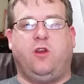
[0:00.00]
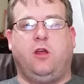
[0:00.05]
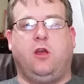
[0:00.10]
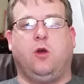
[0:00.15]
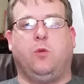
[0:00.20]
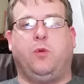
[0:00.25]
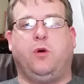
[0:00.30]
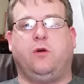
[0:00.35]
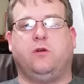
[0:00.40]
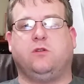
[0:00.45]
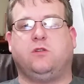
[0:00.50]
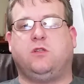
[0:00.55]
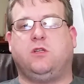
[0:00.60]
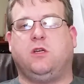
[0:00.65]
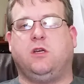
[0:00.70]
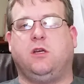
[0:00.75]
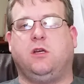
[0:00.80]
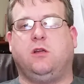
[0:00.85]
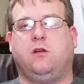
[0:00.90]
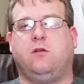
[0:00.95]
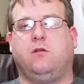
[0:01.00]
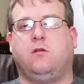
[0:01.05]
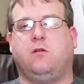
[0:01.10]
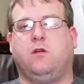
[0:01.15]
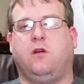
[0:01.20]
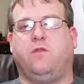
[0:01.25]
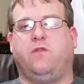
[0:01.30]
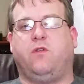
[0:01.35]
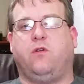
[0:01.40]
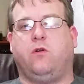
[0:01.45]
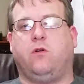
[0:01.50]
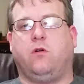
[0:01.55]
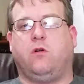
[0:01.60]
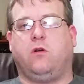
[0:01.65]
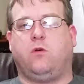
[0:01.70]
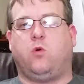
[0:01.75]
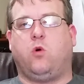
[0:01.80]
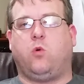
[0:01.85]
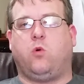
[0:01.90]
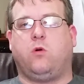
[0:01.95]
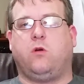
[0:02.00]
video posted of her